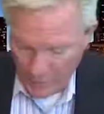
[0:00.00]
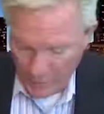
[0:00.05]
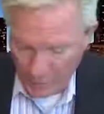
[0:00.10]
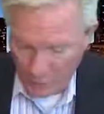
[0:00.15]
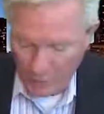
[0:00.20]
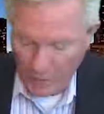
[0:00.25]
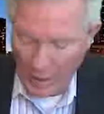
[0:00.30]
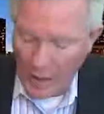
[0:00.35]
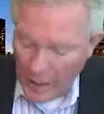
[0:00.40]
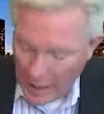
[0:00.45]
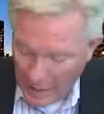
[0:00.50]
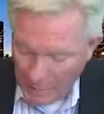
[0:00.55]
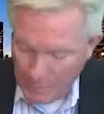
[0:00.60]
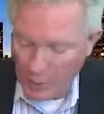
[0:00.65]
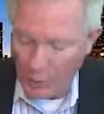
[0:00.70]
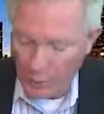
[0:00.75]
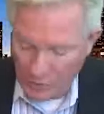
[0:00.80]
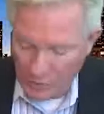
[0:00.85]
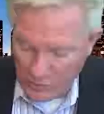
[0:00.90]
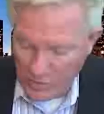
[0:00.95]
where
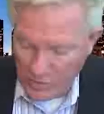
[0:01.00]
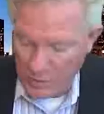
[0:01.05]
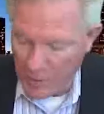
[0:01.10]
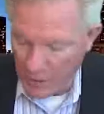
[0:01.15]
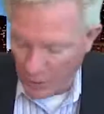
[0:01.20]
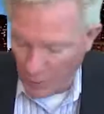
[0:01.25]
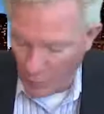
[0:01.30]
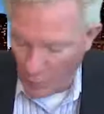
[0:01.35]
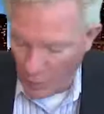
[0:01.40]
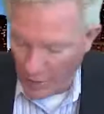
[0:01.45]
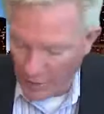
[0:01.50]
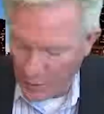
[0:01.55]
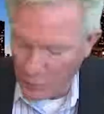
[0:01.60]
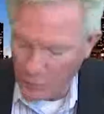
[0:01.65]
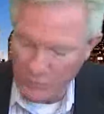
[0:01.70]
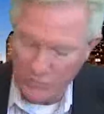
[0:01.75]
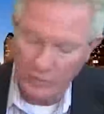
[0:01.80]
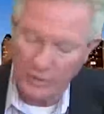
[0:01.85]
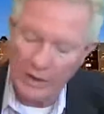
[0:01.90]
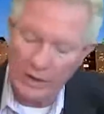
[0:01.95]
high-potency marijuana
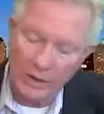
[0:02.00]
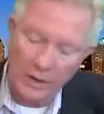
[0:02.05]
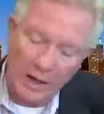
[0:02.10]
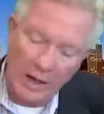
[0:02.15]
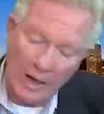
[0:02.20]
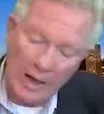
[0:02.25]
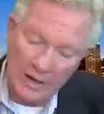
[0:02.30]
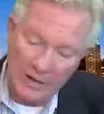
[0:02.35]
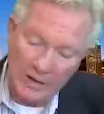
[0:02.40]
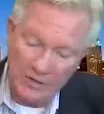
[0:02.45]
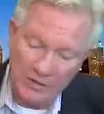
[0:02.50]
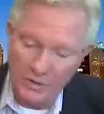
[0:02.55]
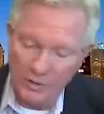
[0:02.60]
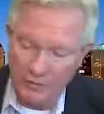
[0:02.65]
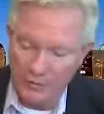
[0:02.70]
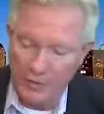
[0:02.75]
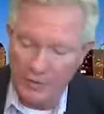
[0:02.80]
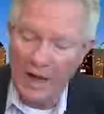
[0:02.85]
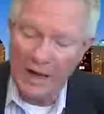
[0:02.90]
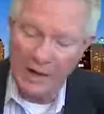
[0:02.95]
was legalized
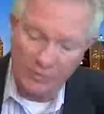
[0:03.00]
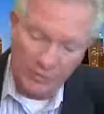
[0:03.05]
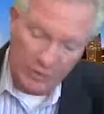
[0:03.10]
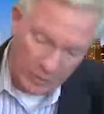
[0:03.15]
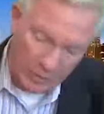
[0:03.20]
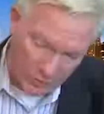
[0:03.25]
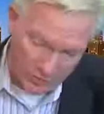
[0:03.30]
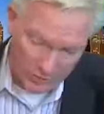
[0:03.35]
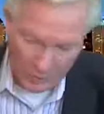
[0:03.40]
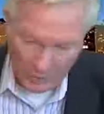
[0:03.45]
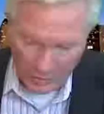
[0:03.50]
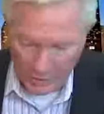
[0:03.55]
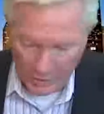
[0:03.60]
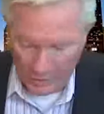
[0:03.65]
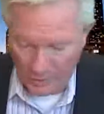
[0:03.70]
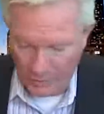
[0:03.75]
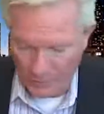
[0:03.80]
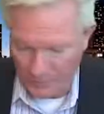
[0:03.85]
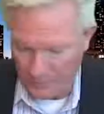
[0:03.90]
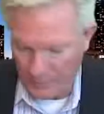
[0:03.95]
5 years
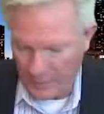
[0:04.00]
ago.